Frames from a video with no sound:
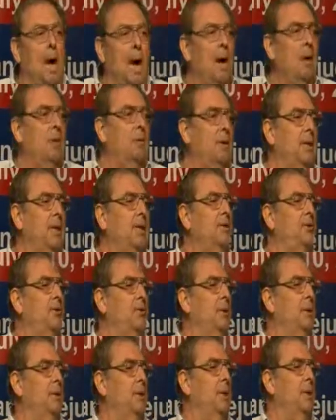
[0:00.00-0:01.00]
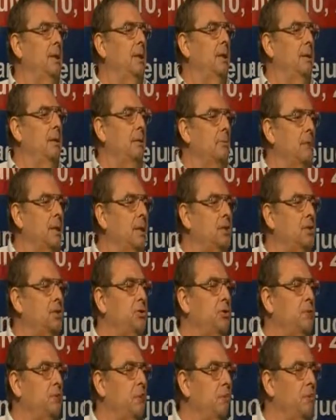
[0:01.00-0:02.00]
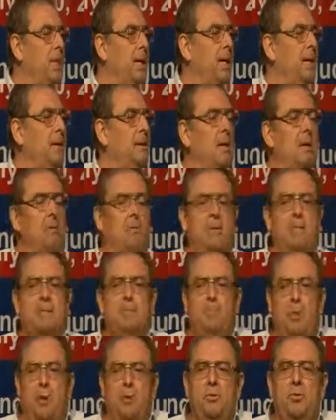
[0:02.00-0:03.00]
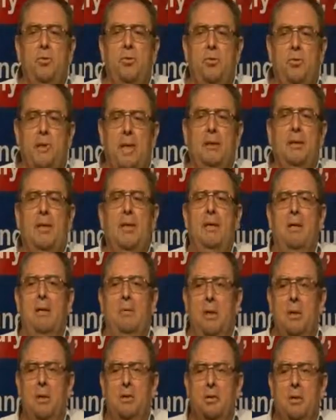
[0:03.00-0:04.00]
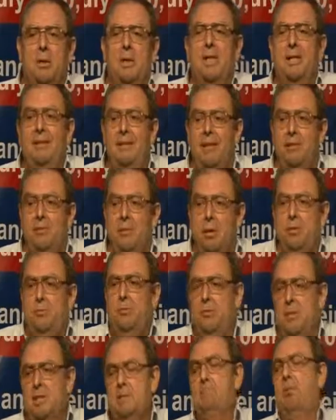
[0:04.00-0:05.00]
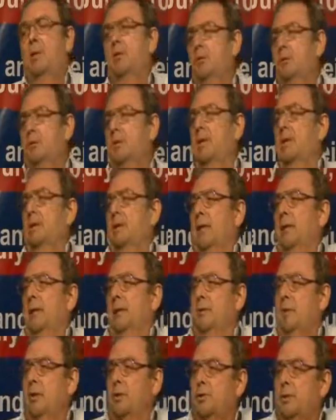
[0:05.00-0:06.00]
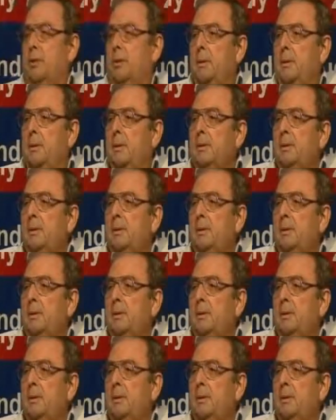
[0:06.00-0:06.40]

How did the Ministry of Propaganda respond to that declaration? It did not respond to that declaration.